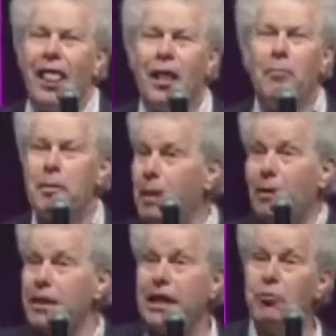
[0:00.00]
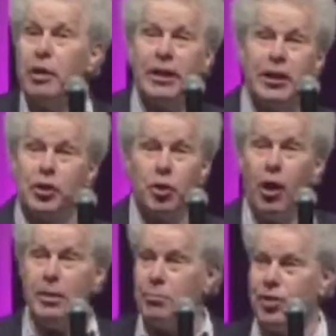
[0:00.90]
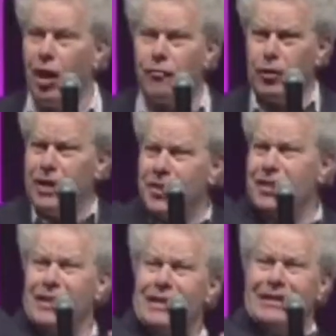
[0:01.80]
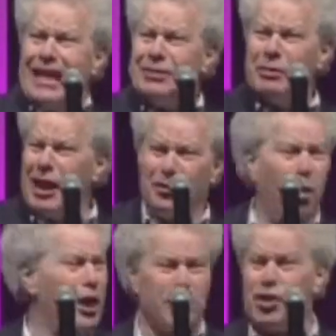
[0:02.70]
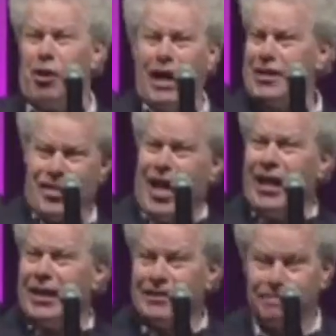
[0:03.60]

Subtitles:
But apparently he really enjoyed himself, or at least that's what they thought he was trying to say.